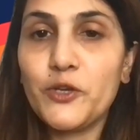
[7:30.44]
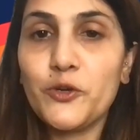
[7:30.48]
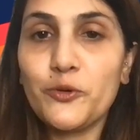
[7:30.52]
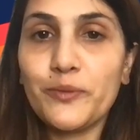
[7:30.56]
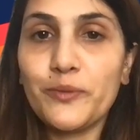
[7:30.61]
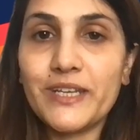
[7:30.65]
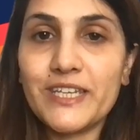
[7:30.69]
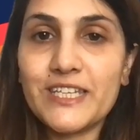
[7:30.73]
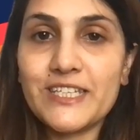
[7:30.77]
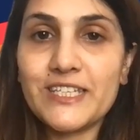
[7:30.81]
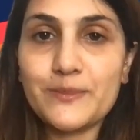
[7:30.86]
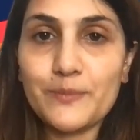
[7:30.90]

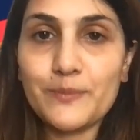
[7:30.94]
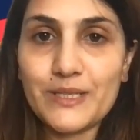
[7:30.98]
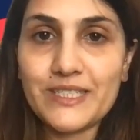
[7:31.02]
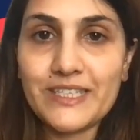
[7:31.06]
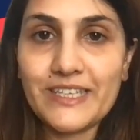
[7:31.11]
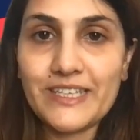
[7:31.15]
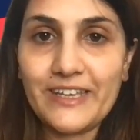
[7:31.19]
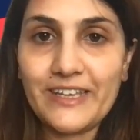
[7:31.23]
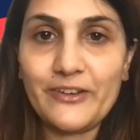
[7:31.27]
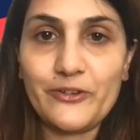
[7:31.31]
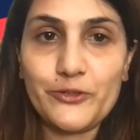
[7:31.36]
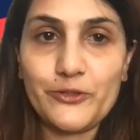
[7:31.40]
human is
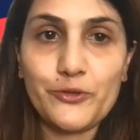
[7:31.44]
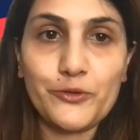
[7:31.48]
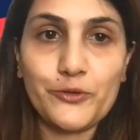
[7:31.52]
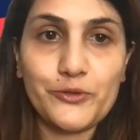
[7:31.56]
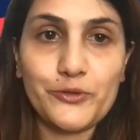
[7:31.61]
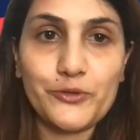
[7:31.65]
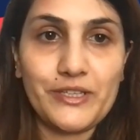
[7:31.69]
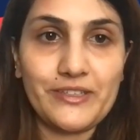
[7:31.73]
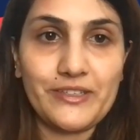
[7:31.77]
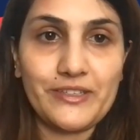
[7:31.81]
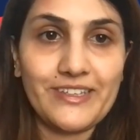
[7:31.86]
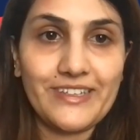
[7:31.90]
missing in
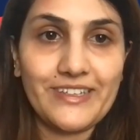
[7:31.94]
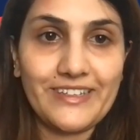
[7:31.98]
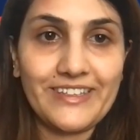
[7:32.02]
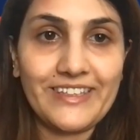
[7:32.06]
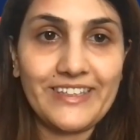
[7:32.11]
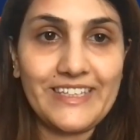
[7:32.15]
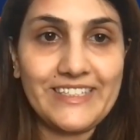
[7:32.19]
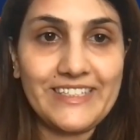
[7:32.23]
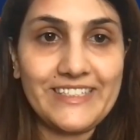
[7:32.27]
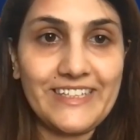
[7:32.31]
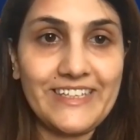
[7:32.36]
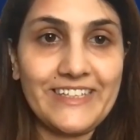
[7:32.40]
resources
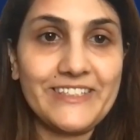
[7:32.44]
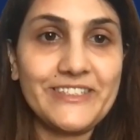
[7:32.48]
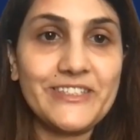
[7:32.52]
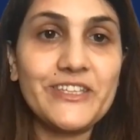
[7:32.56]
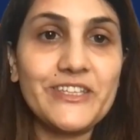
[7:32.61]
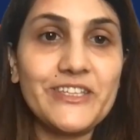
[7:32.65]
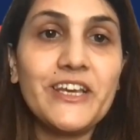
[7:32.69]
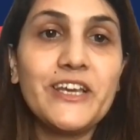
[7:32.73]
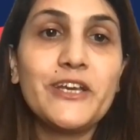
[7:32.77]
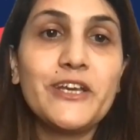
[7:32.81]
these days.